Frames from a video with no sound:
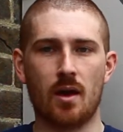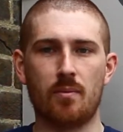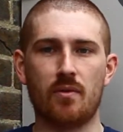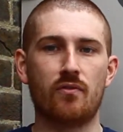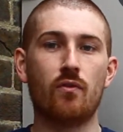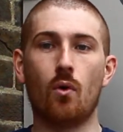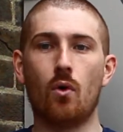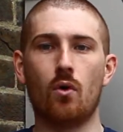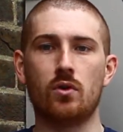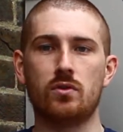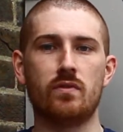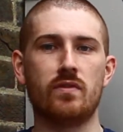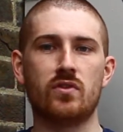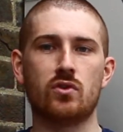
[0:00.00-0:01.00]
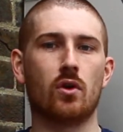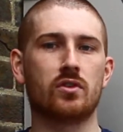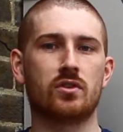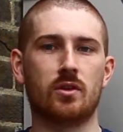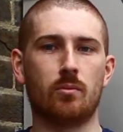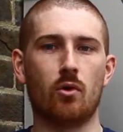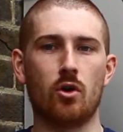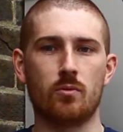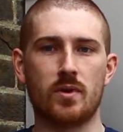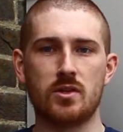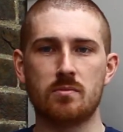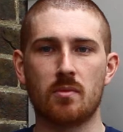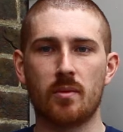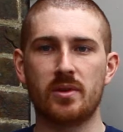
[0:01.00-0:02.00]
Before you even got to the point where
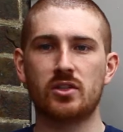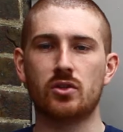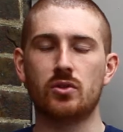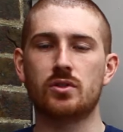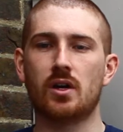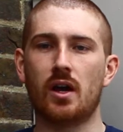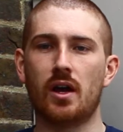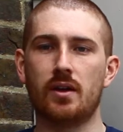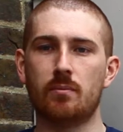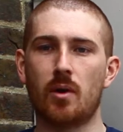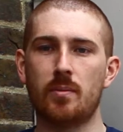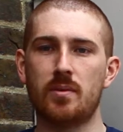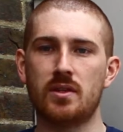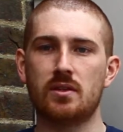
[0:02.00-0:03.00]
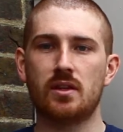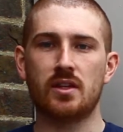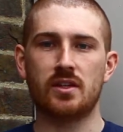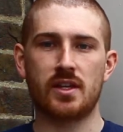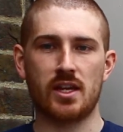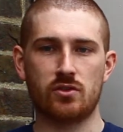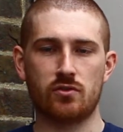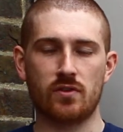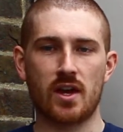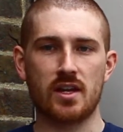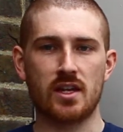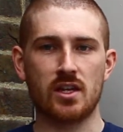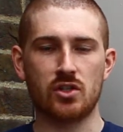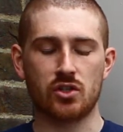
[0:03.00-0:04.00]
you might be too tired and might be in danger of
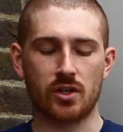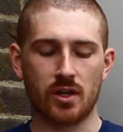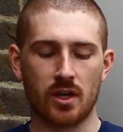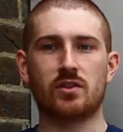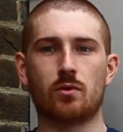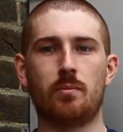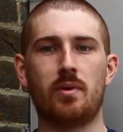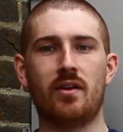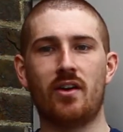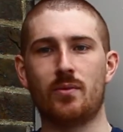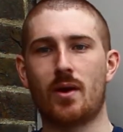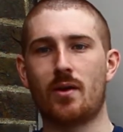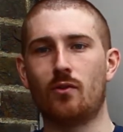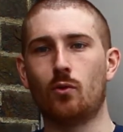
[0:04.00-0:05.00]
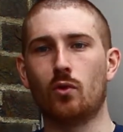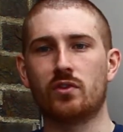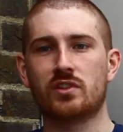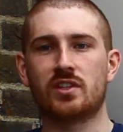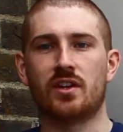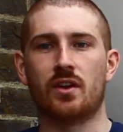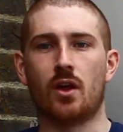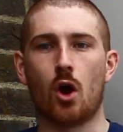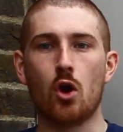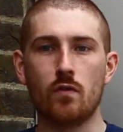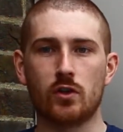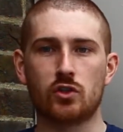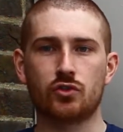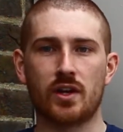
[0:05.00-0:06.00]
getting injured. Enter a period where we're all of a sudden
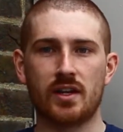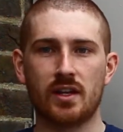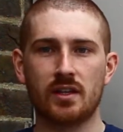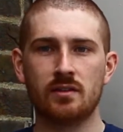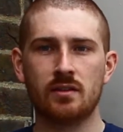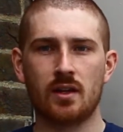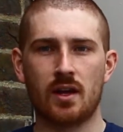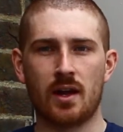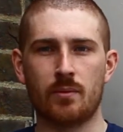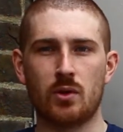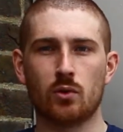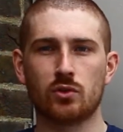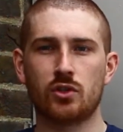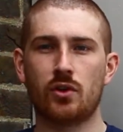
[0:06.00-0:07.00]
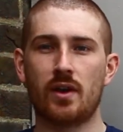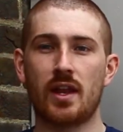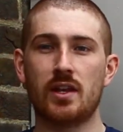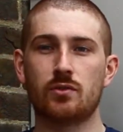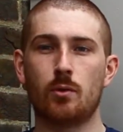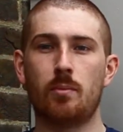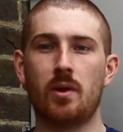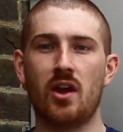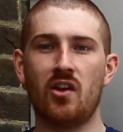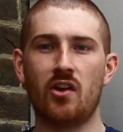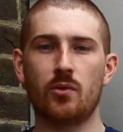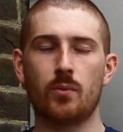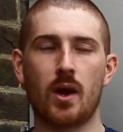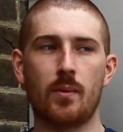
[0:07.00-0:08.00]
overtraining, and we also don't enter a
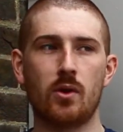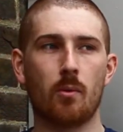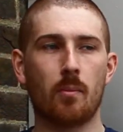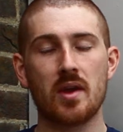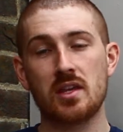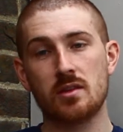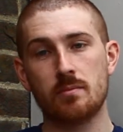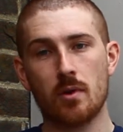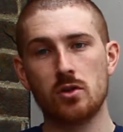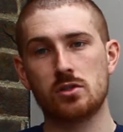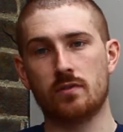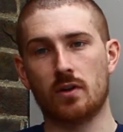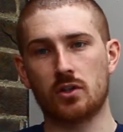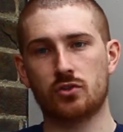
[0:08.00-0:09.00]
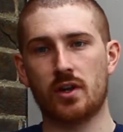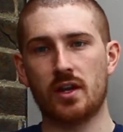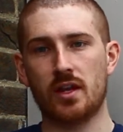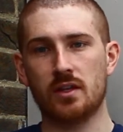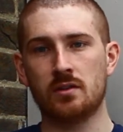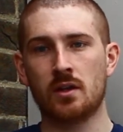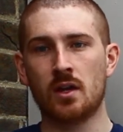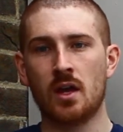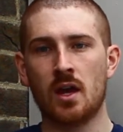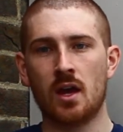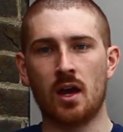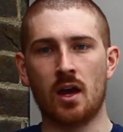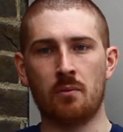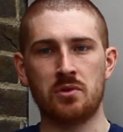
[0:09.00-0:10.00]
period where we're not making the most of our training.
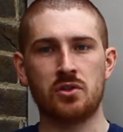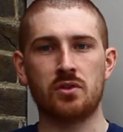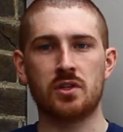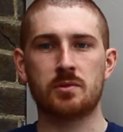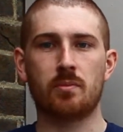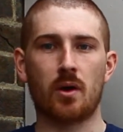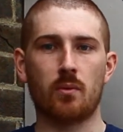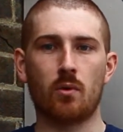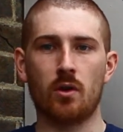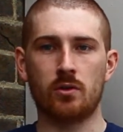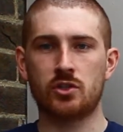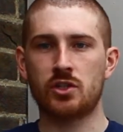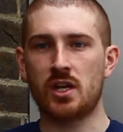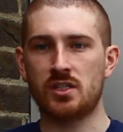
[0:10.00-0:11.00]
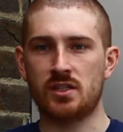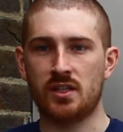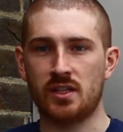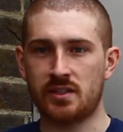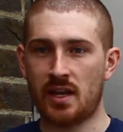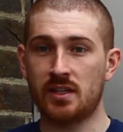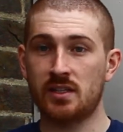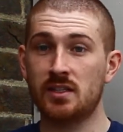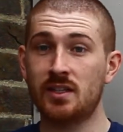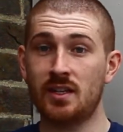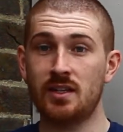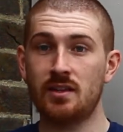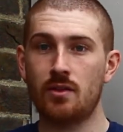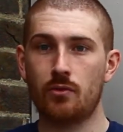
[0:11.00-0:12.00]
We do this by changing the
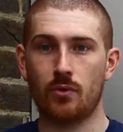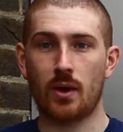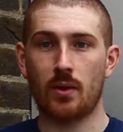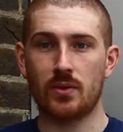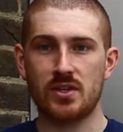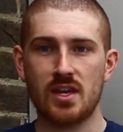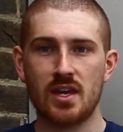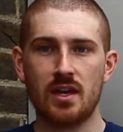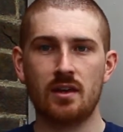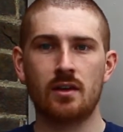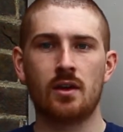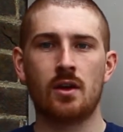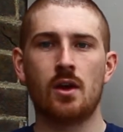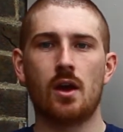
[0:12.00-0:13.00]
intensity throughout the year.